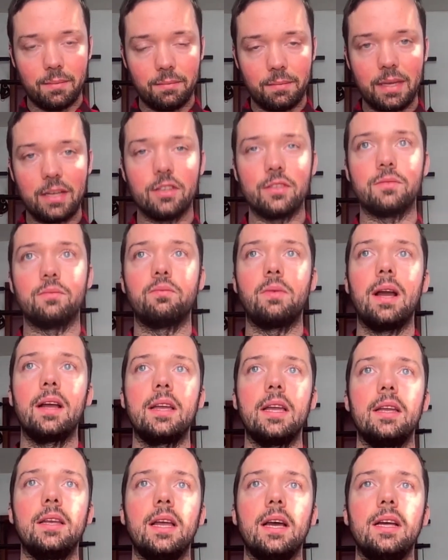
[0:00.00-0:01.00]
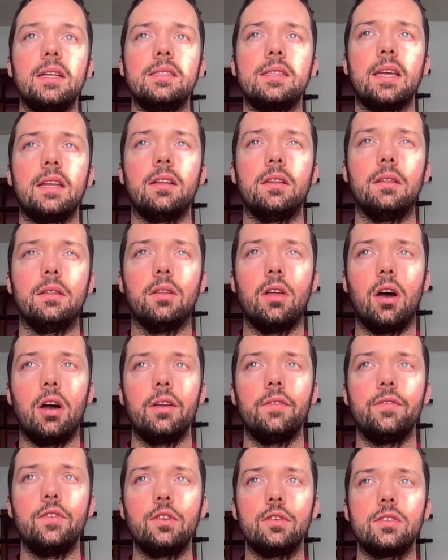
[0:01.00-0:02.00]
because recognize that a lot
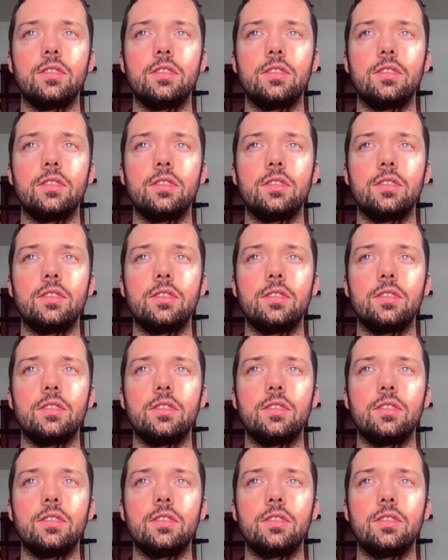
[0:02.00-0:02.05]
of your